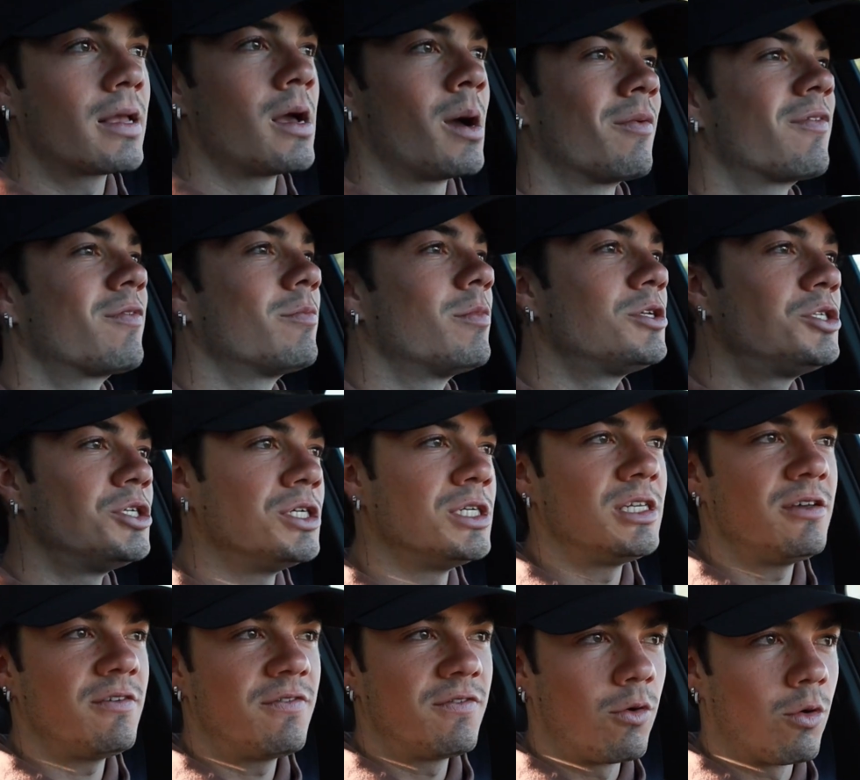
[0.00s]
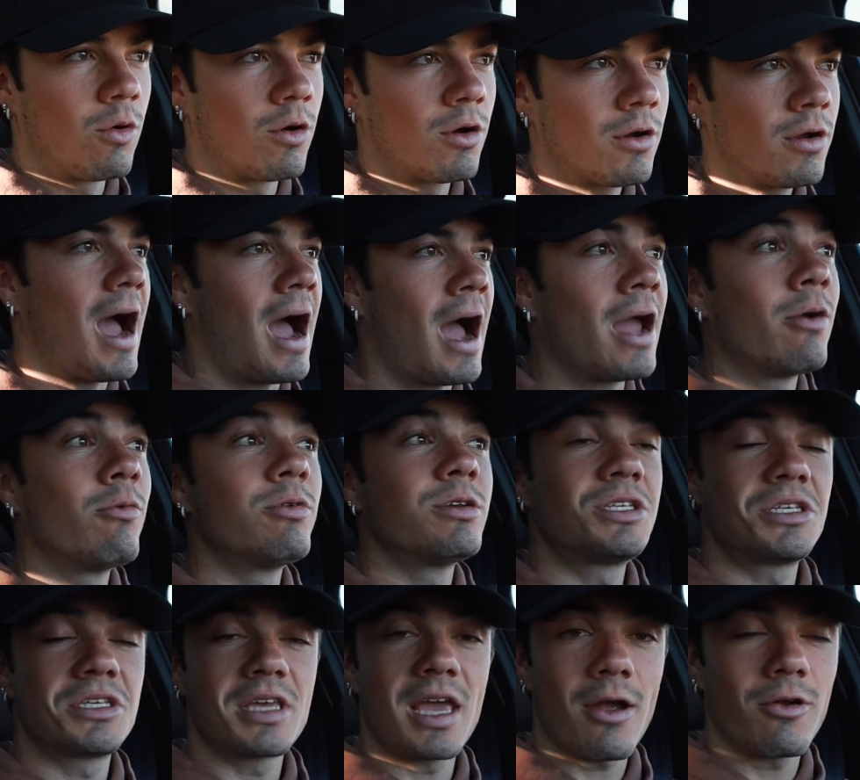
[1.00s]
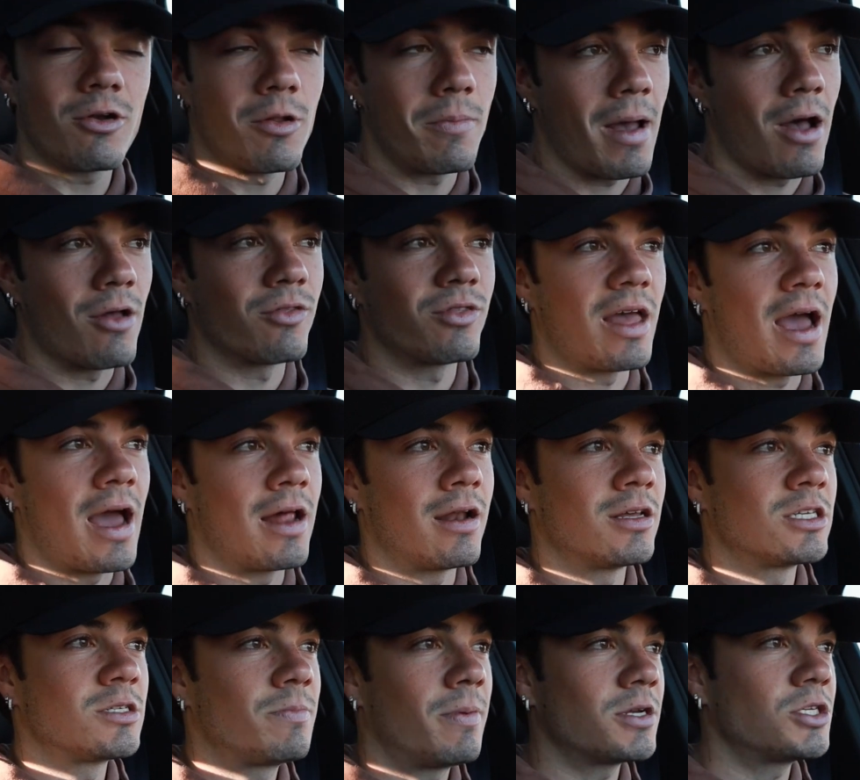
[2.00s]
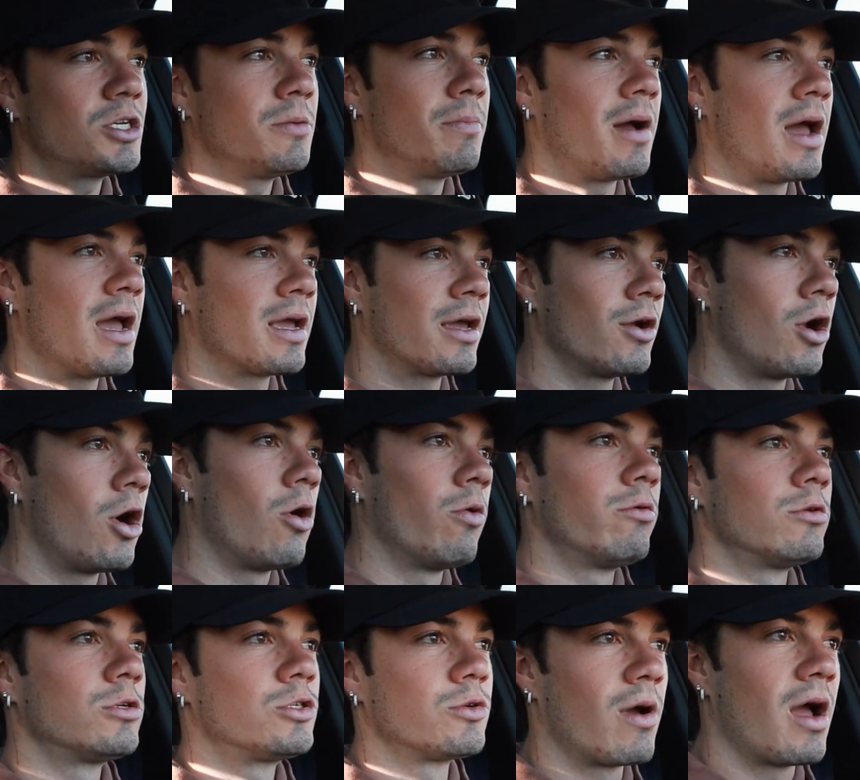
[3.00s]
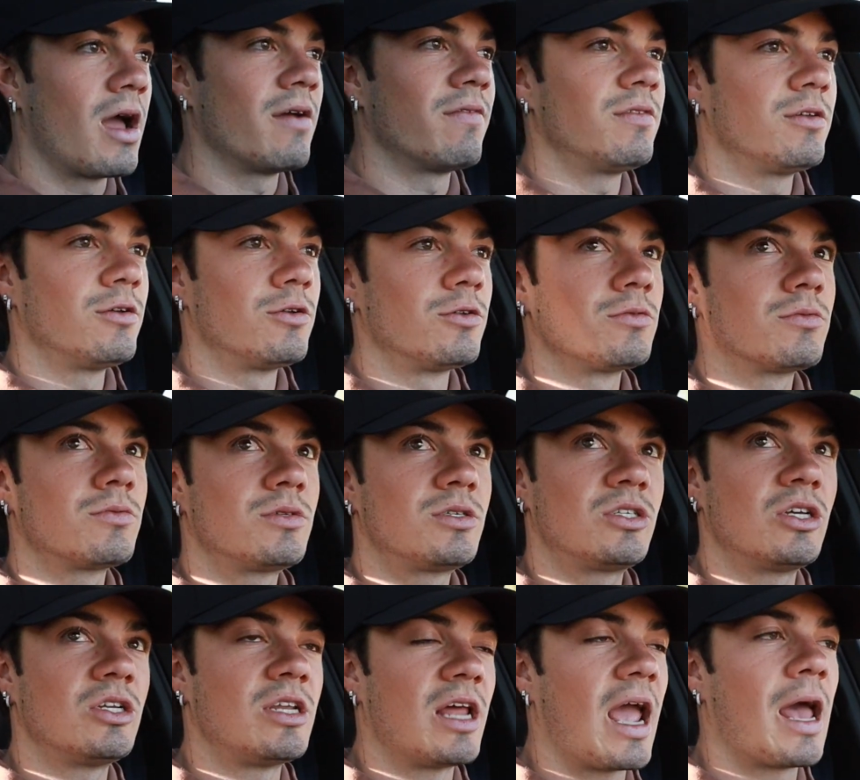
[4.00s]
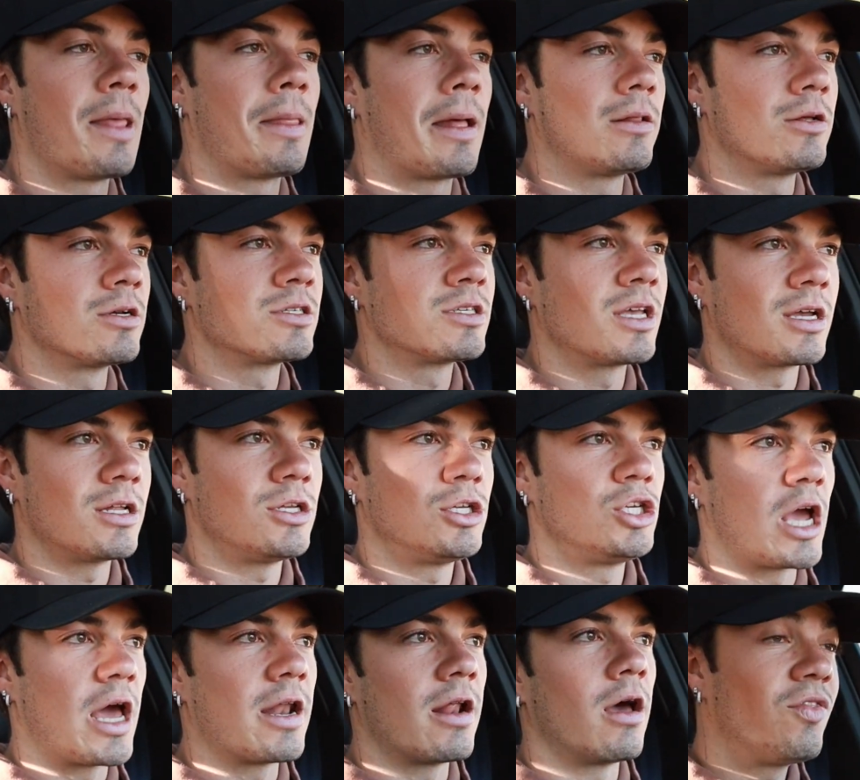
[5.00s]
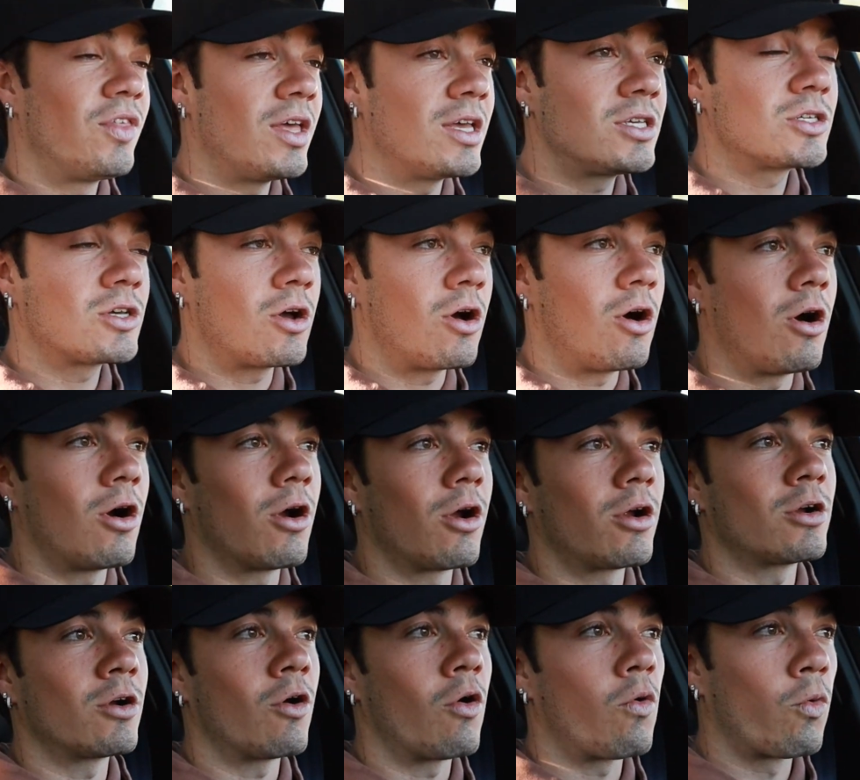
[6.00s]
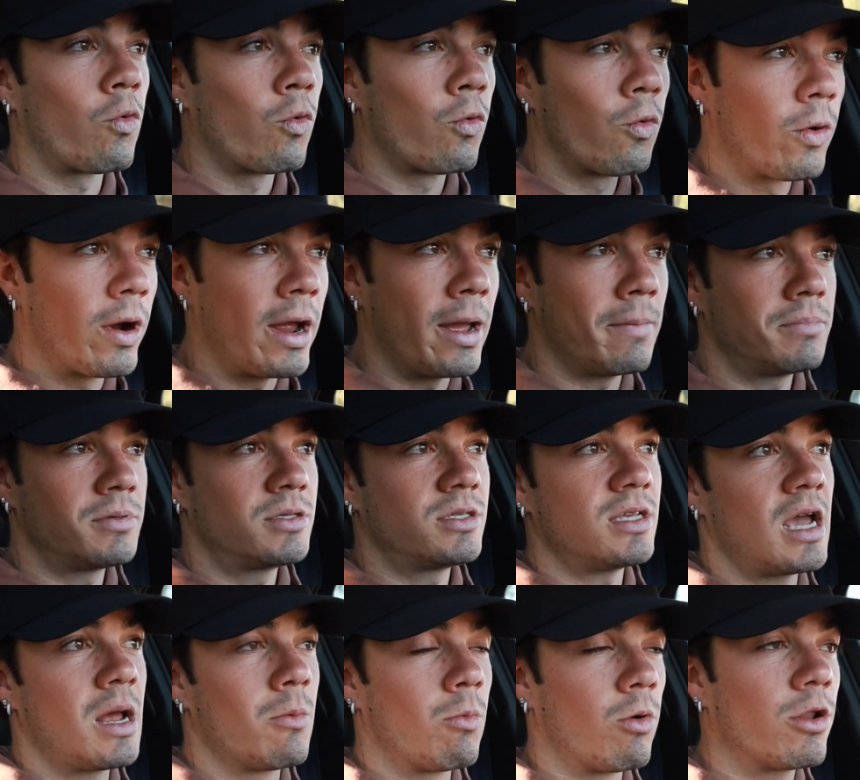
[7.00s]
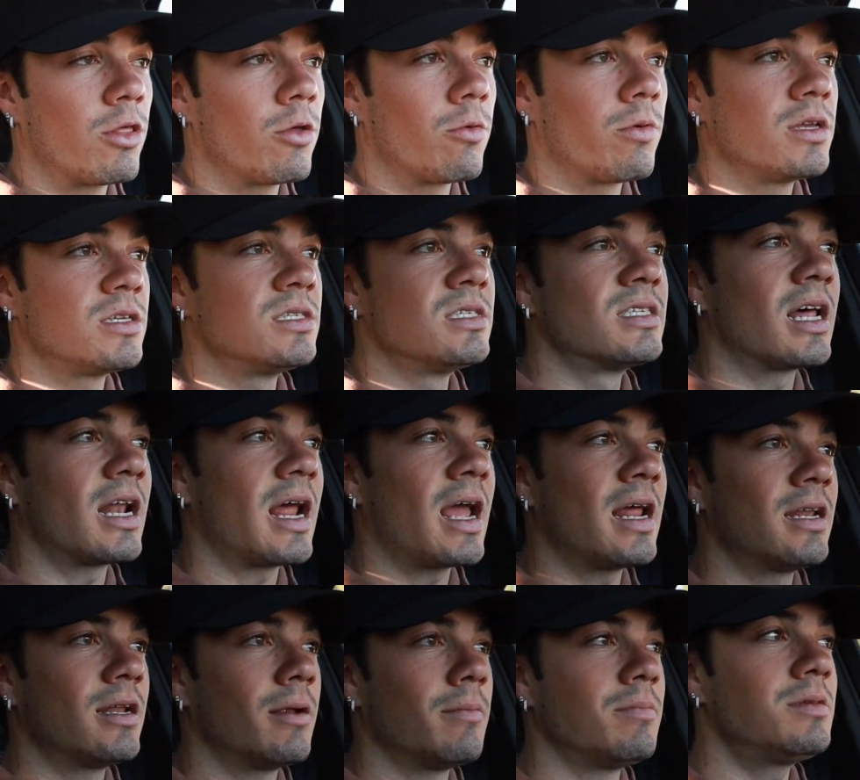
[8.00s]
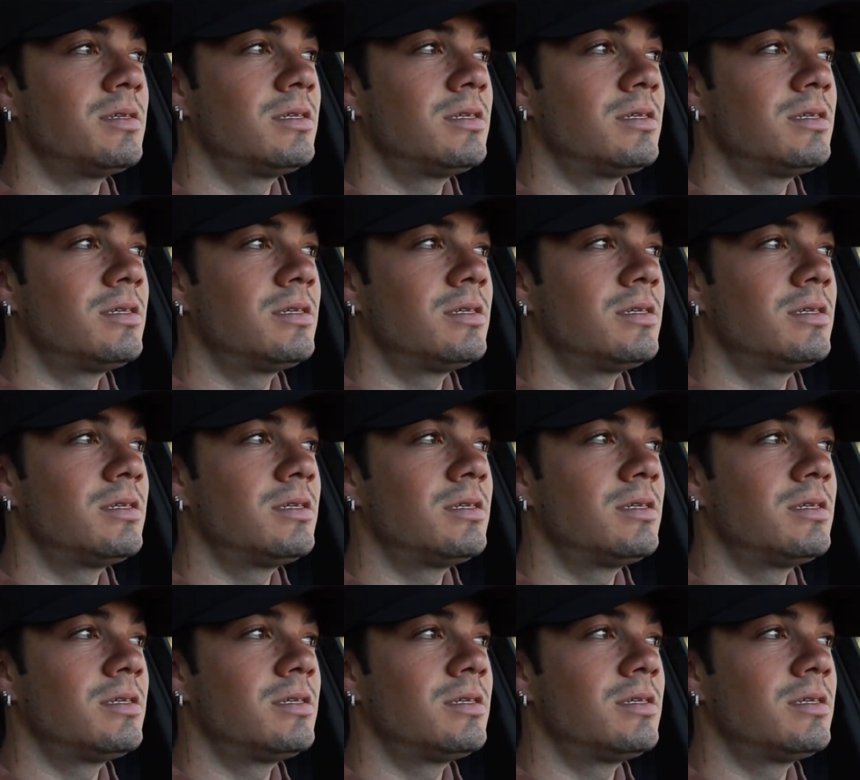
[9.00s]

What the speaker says: come from a GT4. I was scared about that, especially buying an all-wheel drive little sedan that looks like a Jetta. This car rips. And one of the reasons that I ended up